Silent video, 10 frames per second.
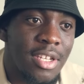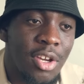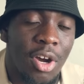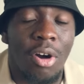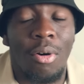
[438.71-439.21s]

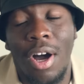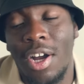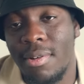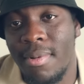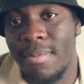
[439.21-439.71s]
your whole
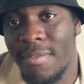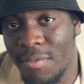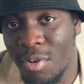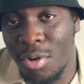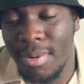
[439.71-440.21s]
argument
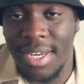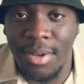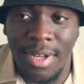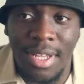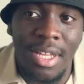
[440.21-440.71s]
before when
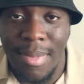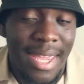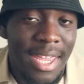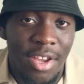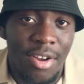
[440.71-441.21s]
you were
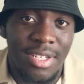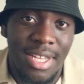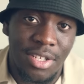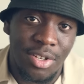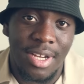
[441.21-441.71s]
making
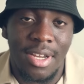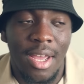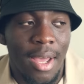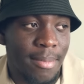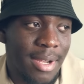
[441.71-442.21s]
Eurocentric
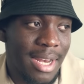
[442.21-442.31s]
um,